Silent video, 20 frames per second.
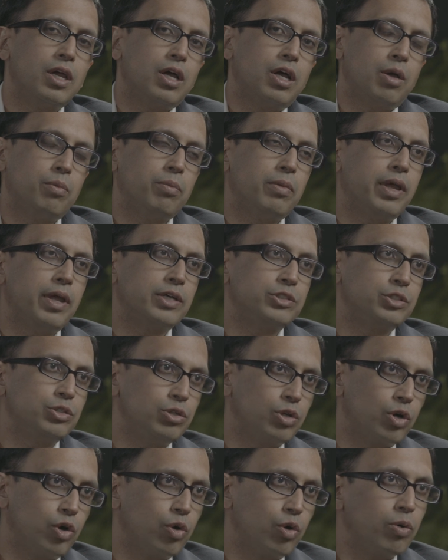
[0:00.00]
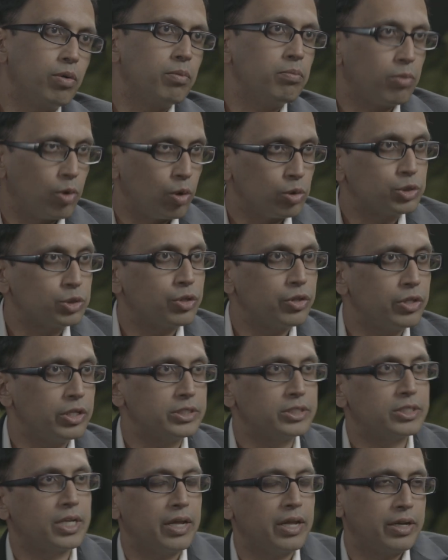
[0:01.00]
Um, as you know, most of
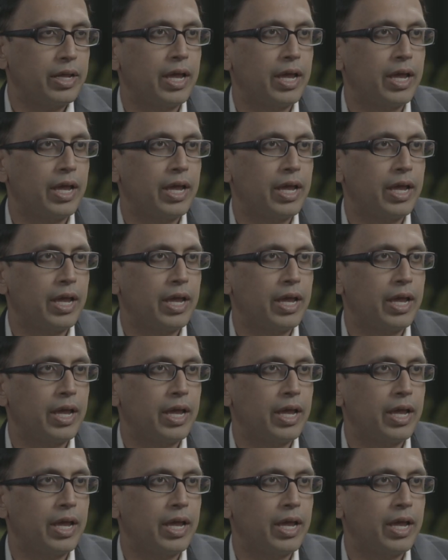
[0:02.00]
these tend